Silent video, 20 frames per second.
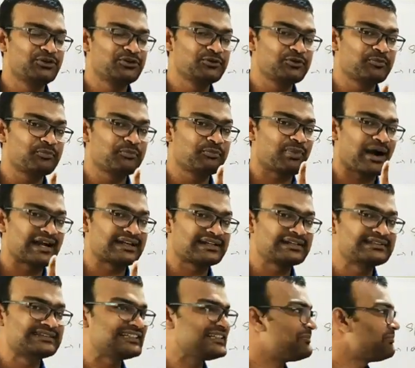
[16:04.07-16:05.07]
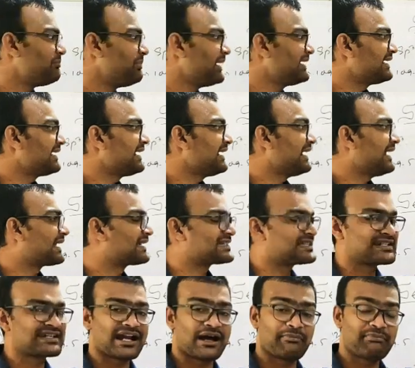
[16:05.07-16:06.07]
to participate a
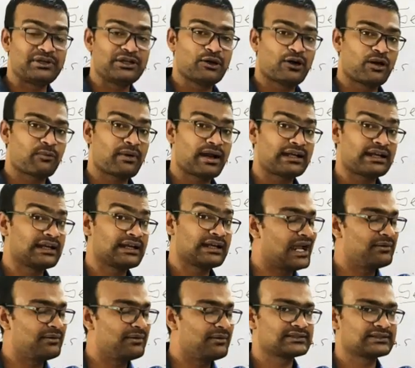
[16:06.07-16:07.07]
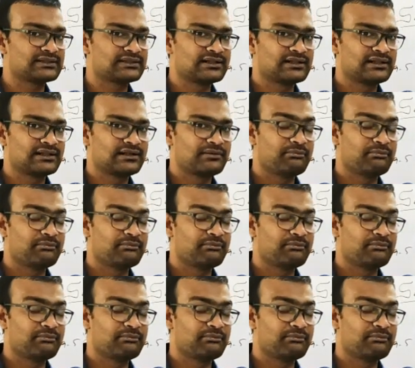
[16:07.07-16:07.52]
extra p orbital hybridization?